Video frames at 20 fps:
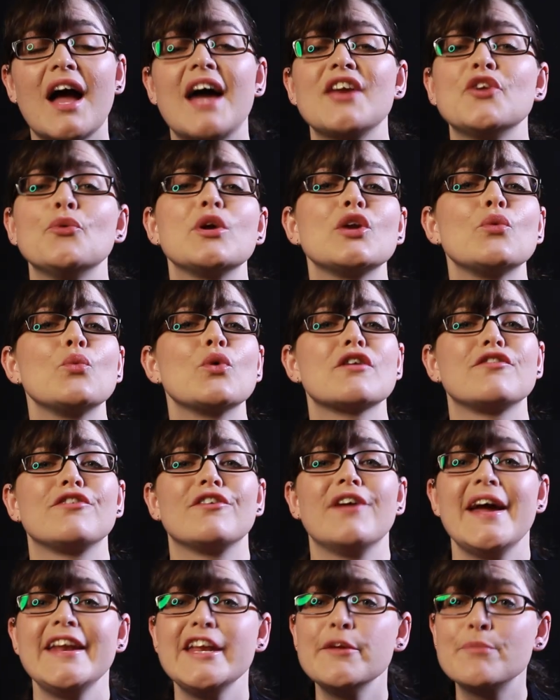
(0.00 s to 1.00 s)
I don't want to work
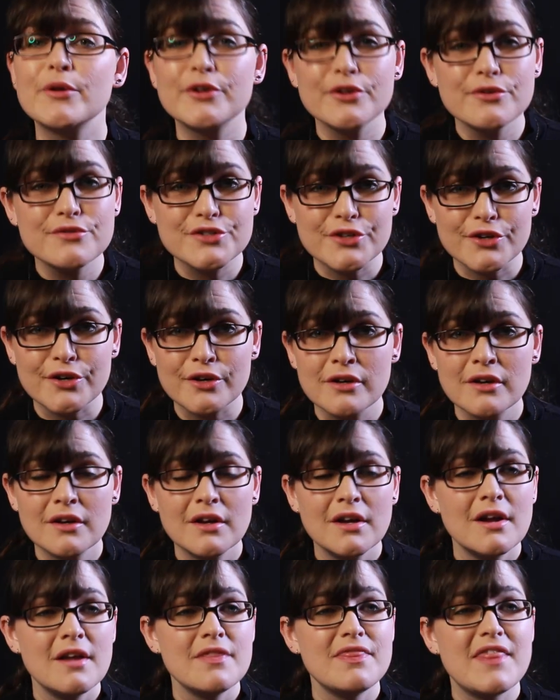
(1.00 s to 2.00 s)
for any producer
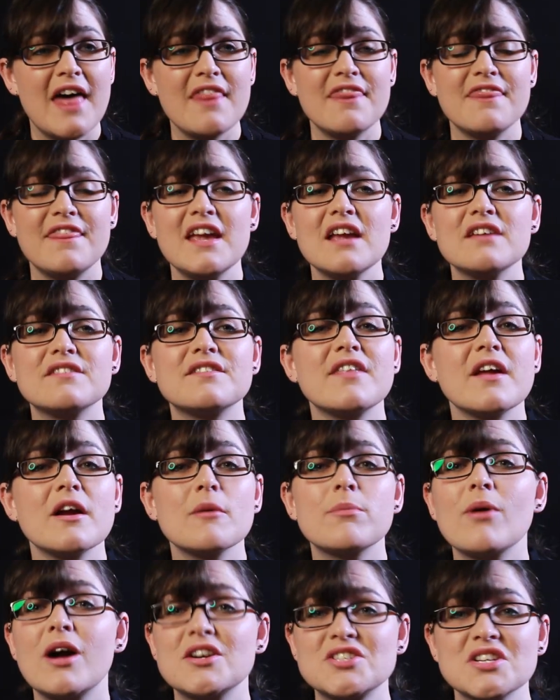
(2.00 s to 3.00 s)
that thinks
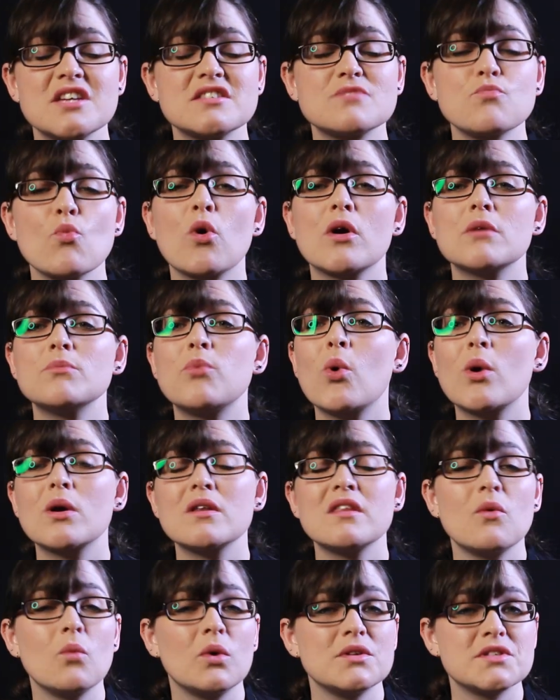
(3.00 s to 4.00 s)
their project is more
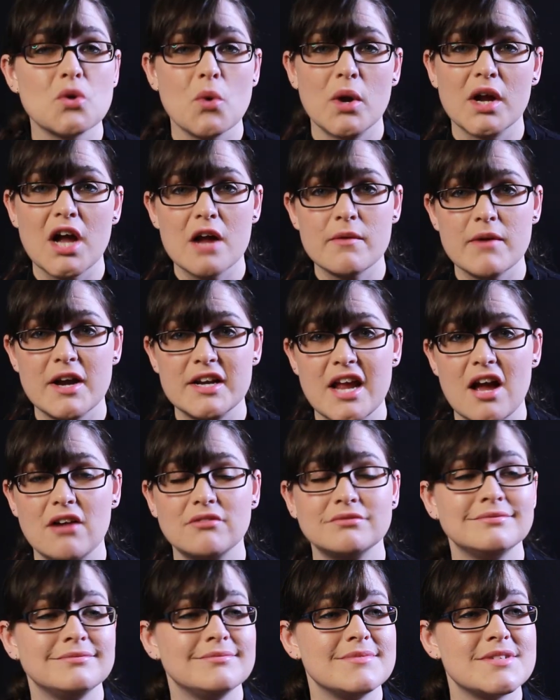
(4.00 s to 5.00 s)
important than what's going on right now.